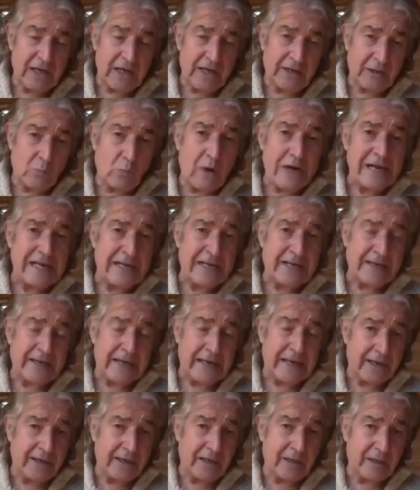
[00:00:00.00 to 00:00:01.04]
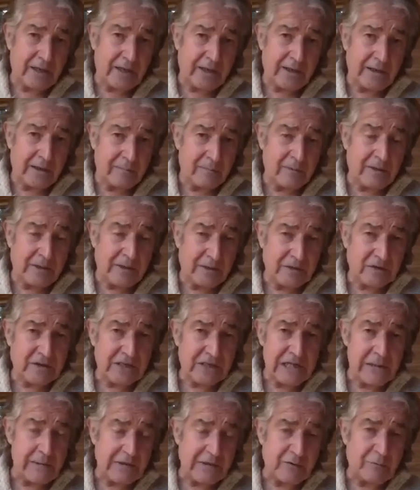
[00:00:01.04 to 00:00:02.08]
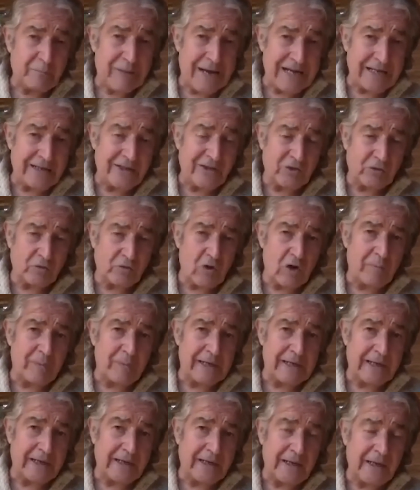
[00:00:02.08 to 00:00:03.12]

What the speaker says: an awakening and a series of pennies dropping